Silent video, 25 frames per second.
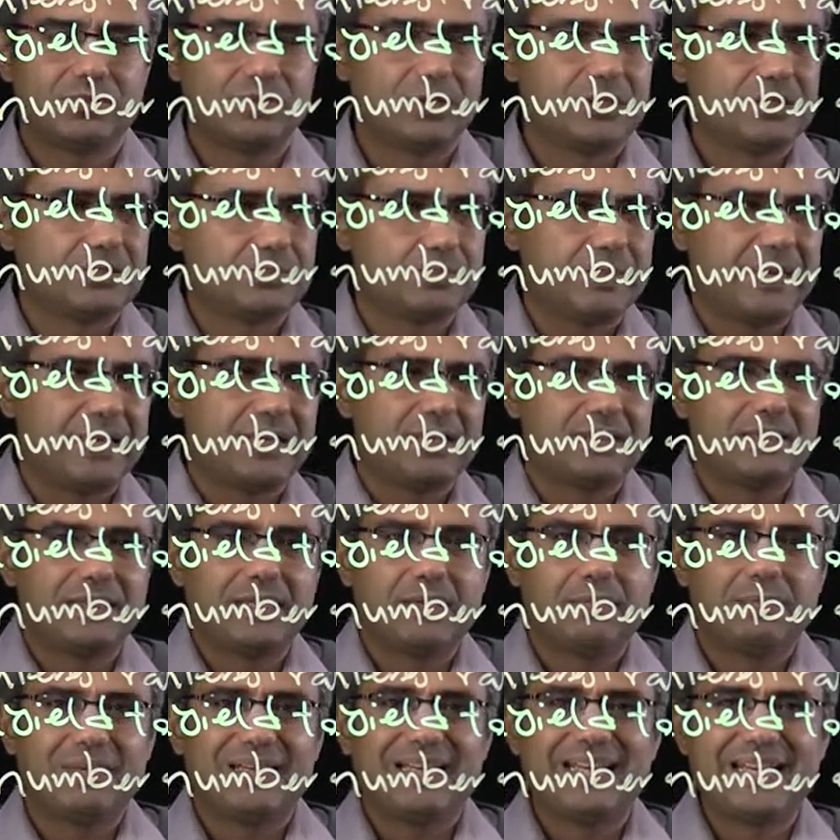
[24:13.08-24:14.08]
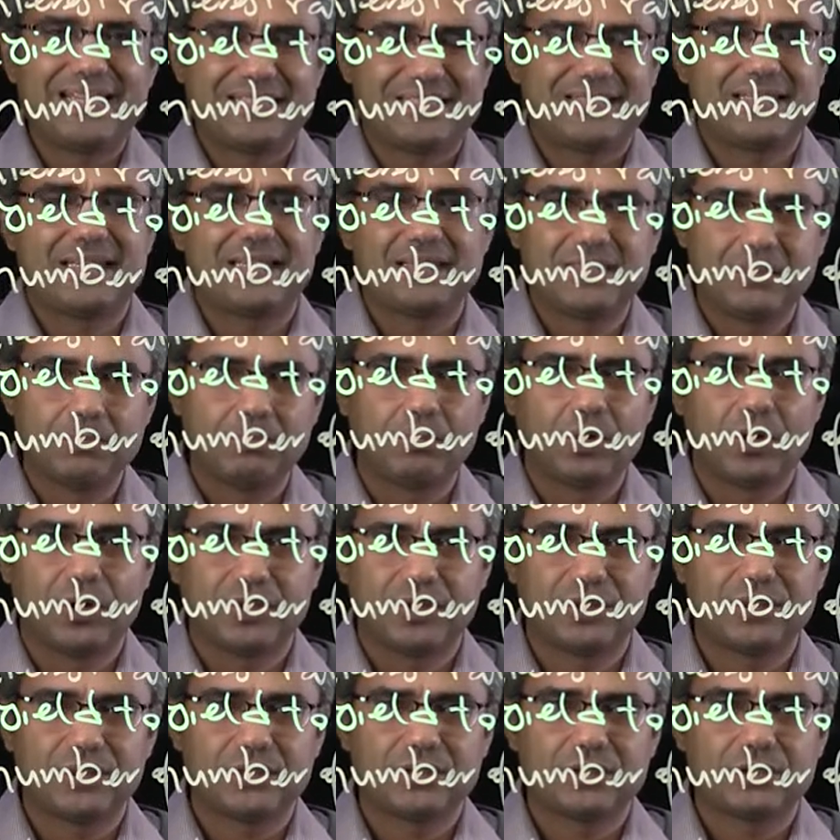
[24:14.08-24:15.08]
it's paying them less than the
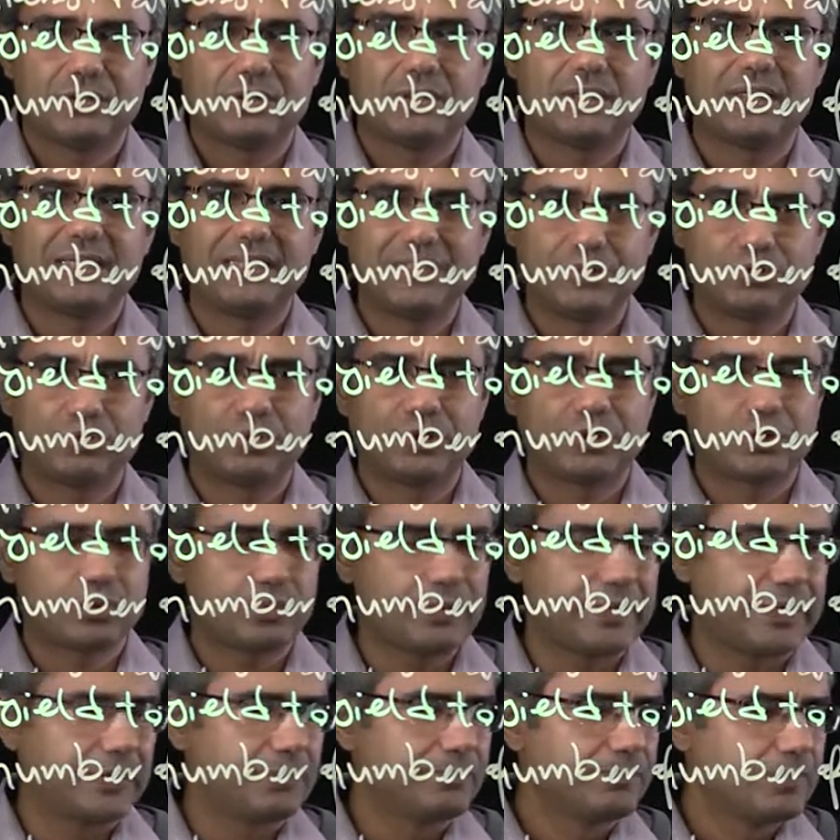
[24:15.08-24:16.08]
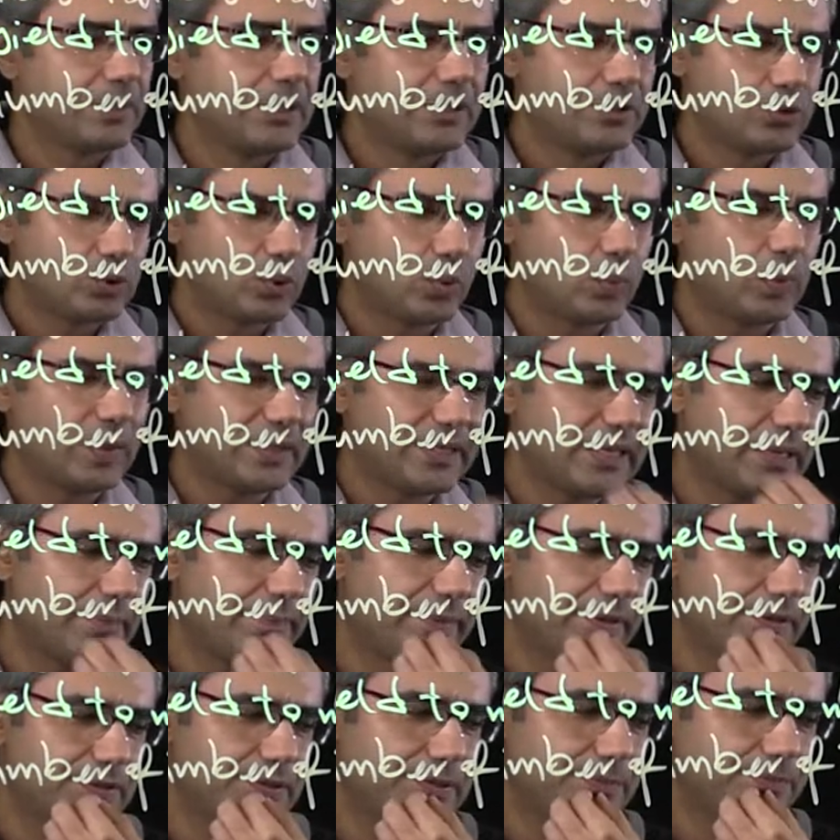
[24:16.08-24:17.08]
market interest rate. So what
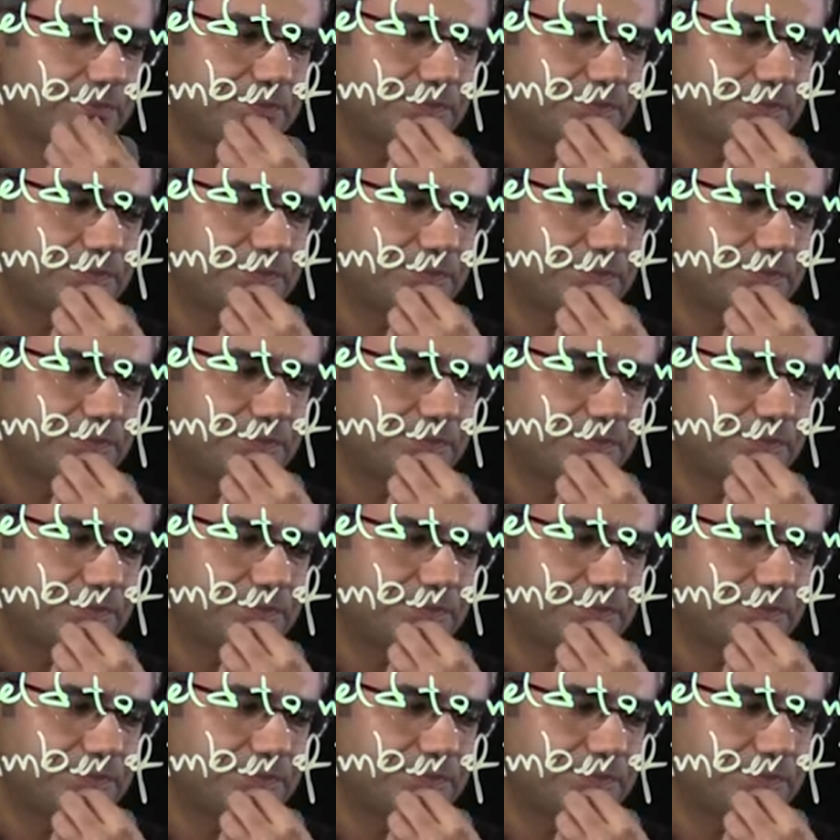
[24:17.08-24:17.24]
happens?